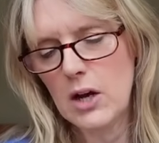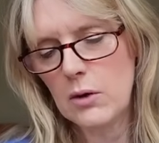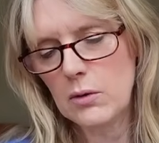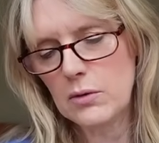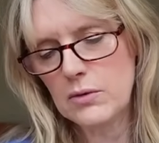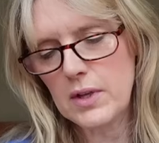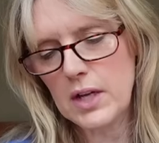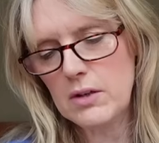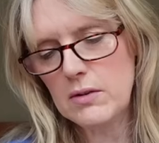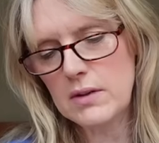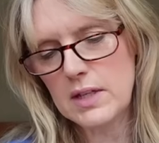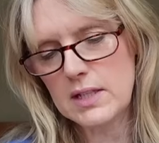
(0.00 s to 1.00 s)

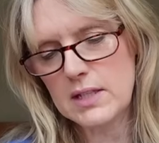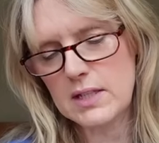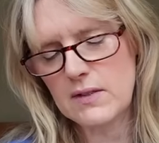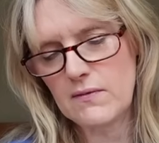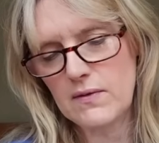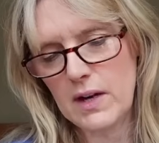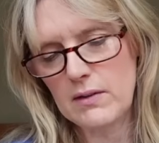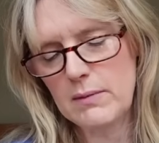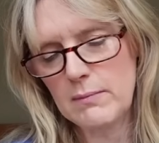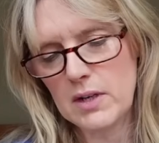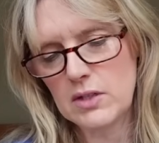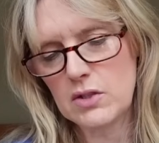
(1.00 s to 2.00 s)
Although this is very
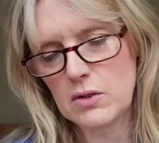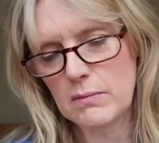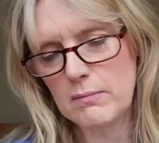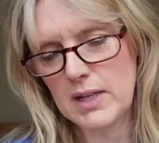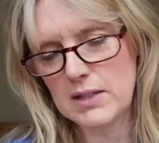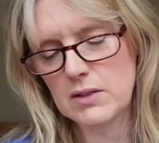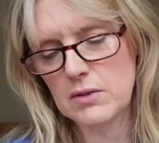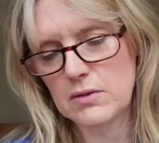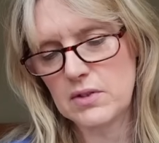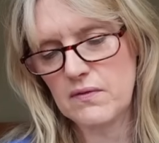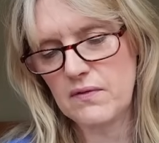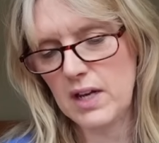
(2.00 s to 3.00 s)
much your mental
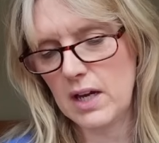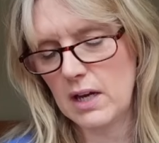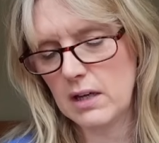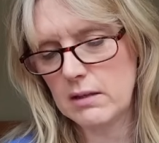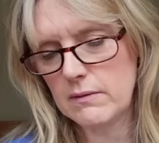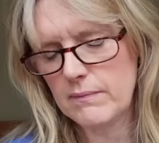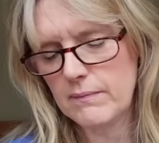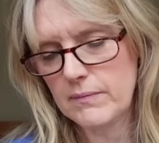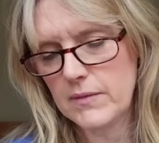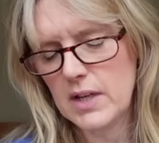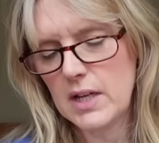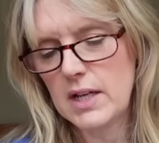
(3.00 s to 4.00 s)
sphere,
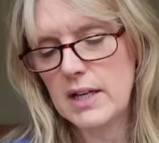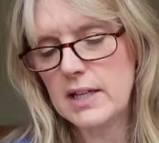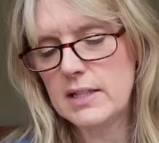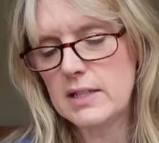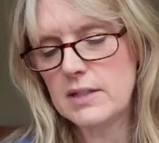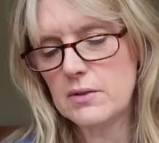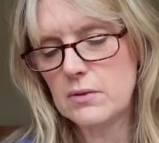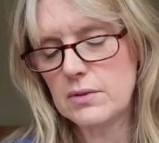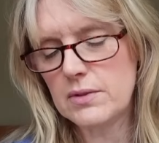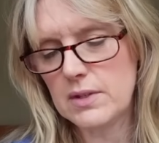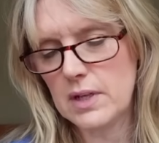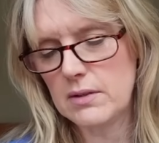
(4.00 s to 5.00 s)
it is
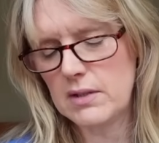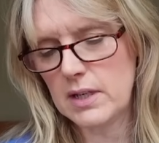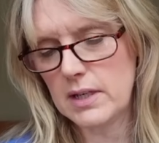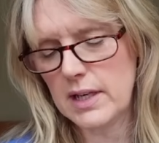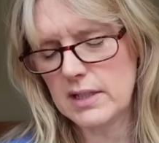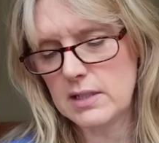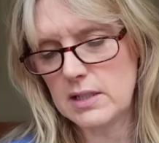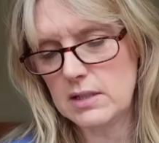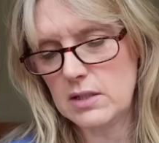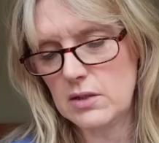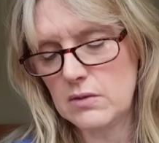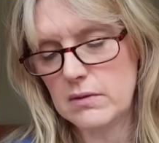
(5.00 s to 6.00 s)
also connected
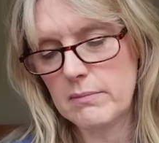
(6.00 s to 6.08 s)
to your